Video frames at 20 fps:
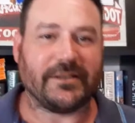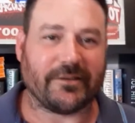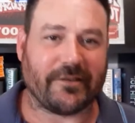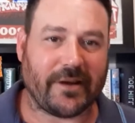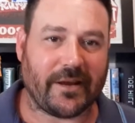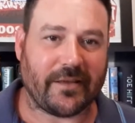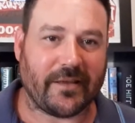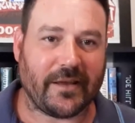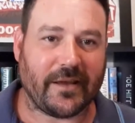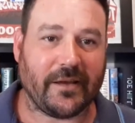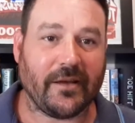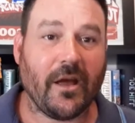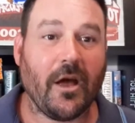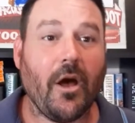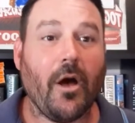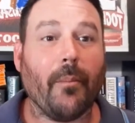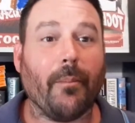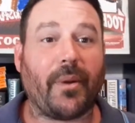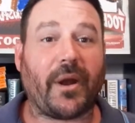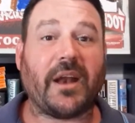or anything,
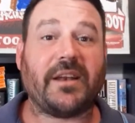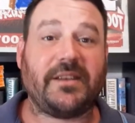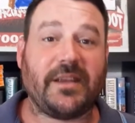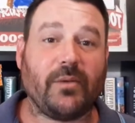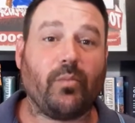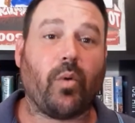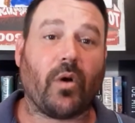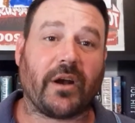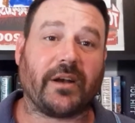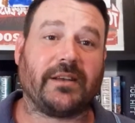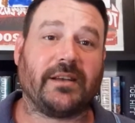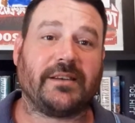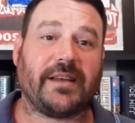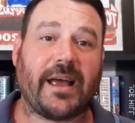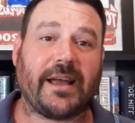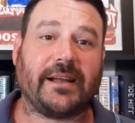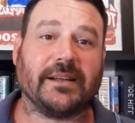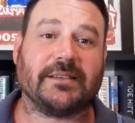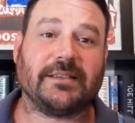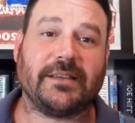but I did want it to
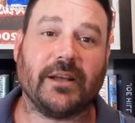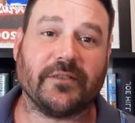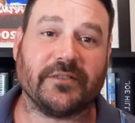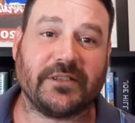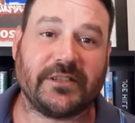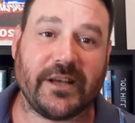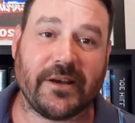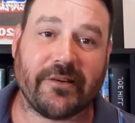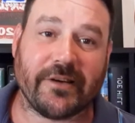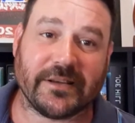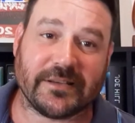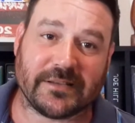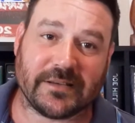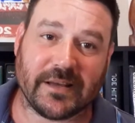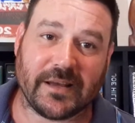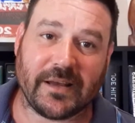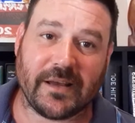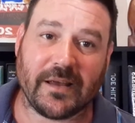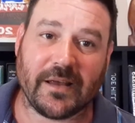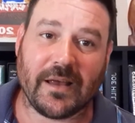take itself
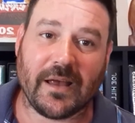seriously.